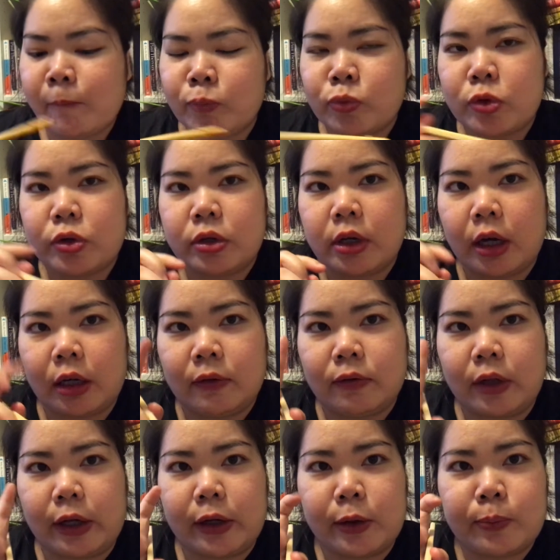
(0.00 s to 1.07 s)
you can kind of
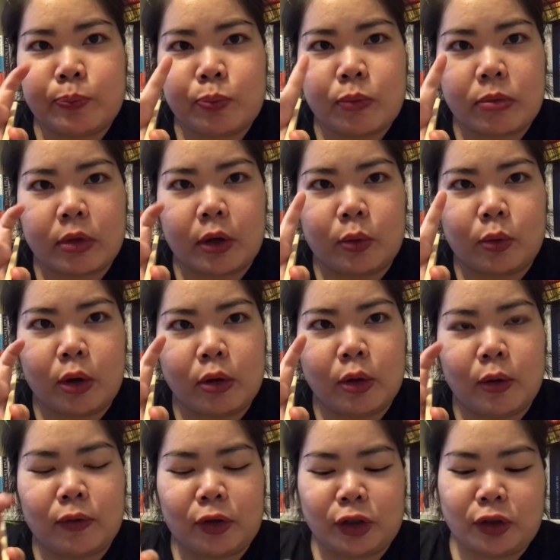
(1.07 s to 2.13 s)
like roll
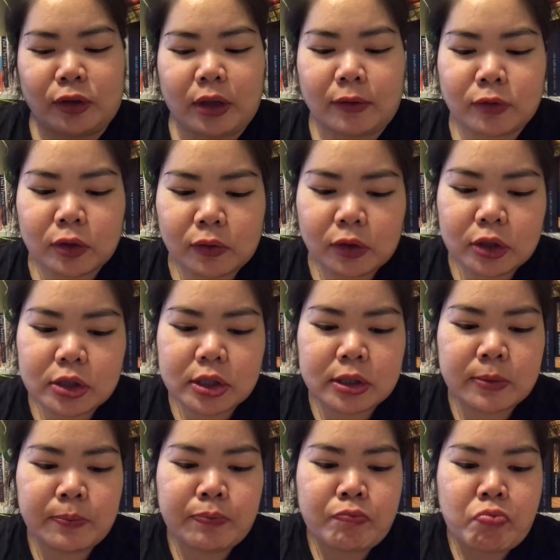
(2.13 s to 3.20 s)
over your leftovers,
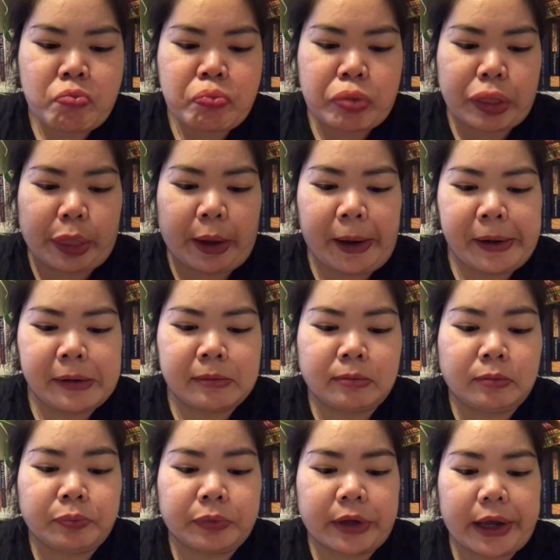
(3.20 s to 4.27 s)

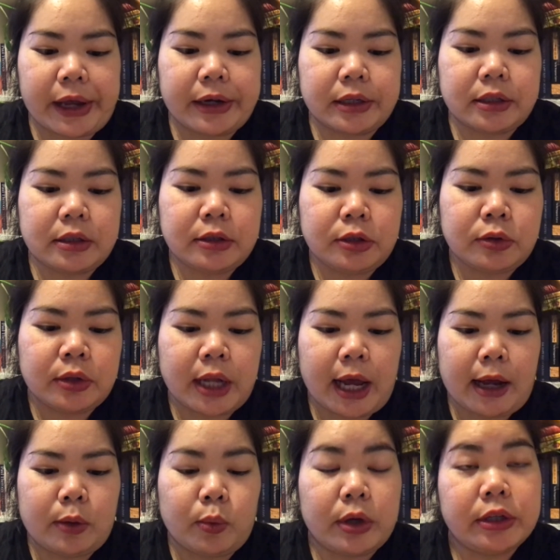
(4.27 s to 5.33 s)
and you can
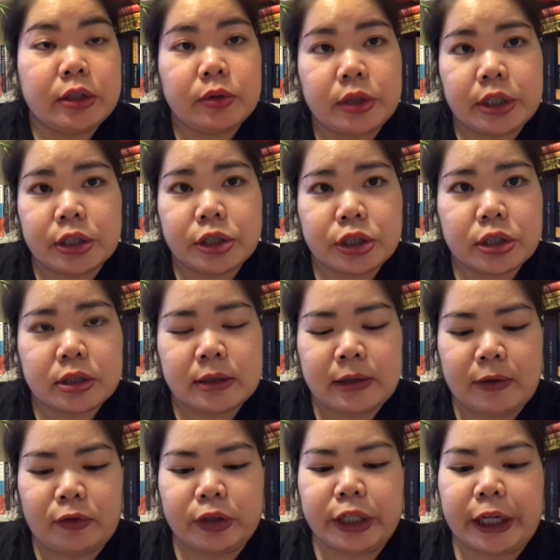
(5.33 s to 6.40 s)
add one new dish
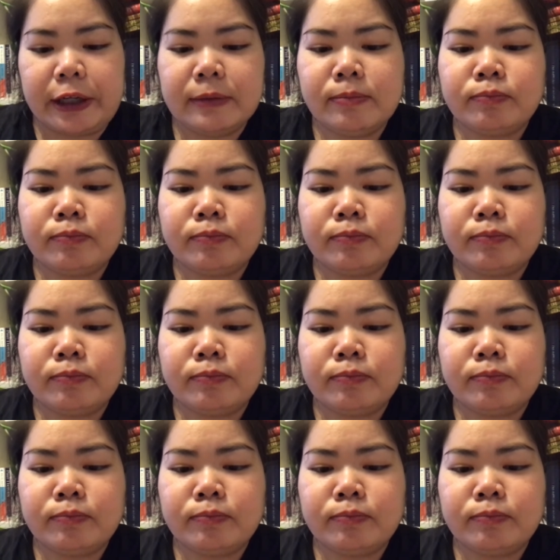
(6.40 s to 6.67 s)
every day,